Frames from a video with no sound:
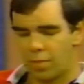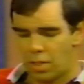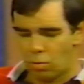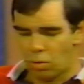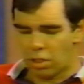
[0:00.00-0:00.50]

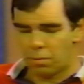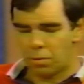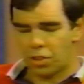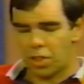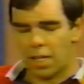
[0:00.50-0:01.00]
Welcome
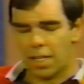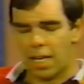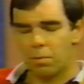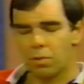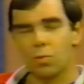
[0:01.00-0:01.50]
to Shaw
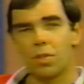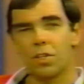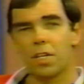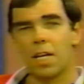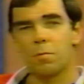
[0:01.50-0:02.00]
Cable's
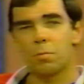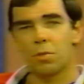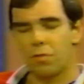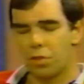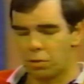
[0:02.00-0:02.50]
Winter Games
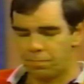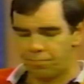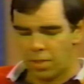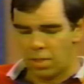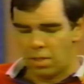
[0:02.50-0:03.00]
Preview.
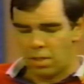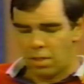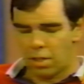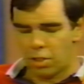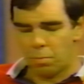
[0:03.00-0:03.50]

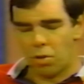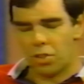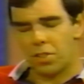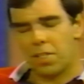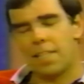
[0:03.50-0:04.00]
Our
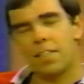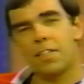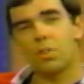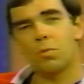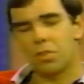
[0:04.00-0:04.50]
sports tonight
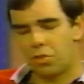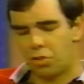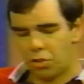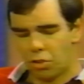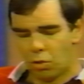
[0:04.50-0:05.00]
deal with
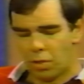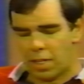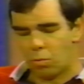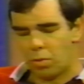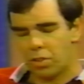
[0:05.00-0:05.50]
judo
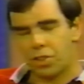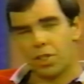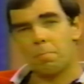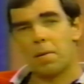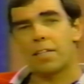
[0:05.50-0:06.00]
and
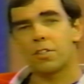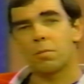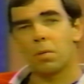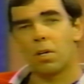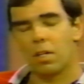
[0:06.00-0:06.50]
wheelchair
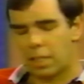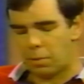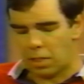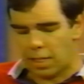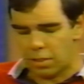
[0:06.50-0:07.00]
basketball, and I
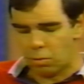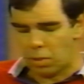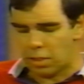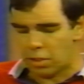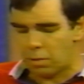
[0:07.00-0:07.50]
would like to
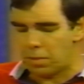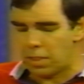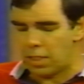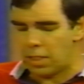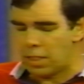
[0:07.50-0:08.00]
welcome
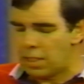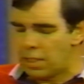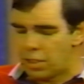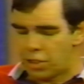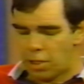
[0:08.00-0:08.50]
the
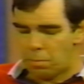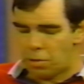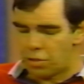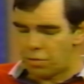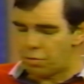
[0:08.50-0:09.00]

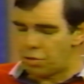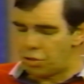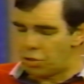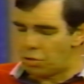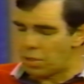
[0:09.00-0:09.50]
chairperson for
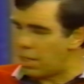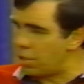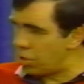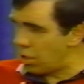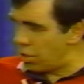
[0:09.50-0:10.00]
judo, Ken
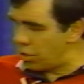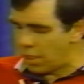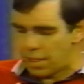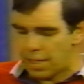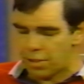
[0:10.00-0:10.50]

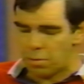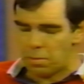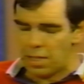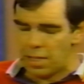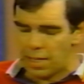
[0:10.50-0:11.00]
Starchuck, next to
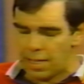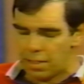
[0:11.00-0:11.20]
me, and